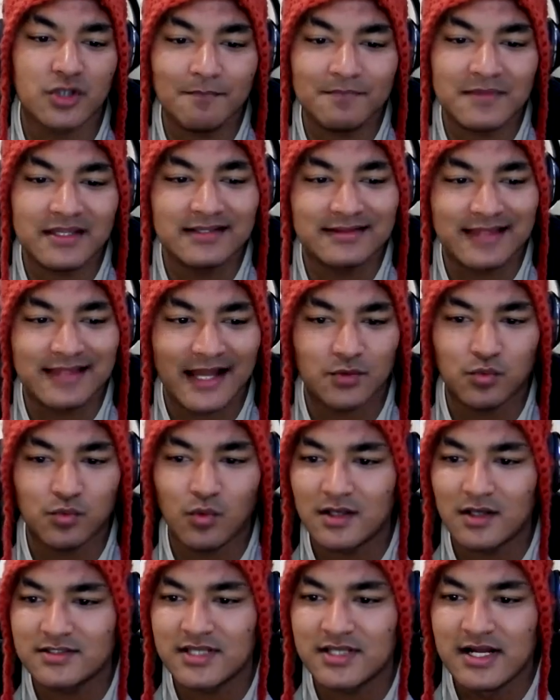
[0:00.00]
something that
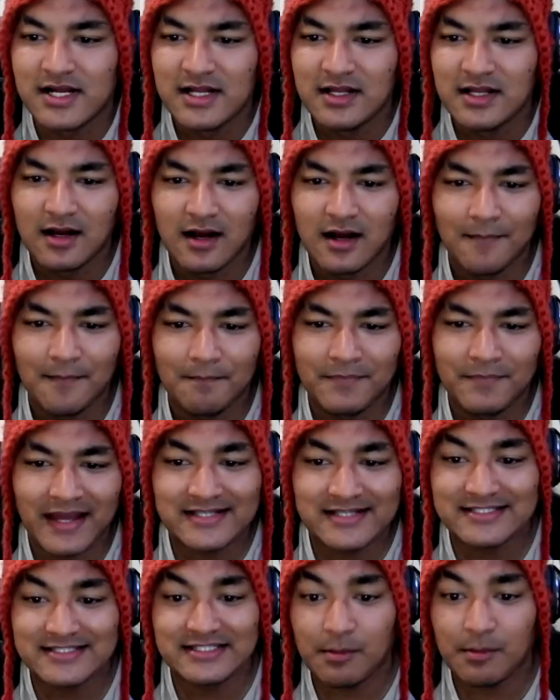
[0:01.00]
was
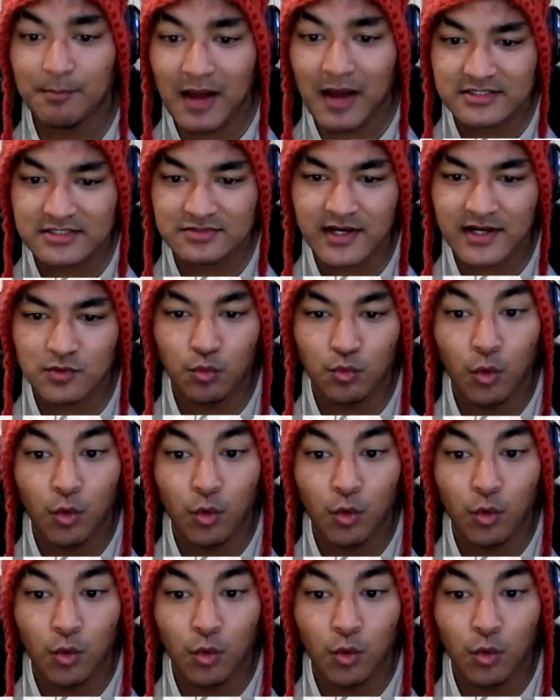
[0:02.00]
that is in the past, right?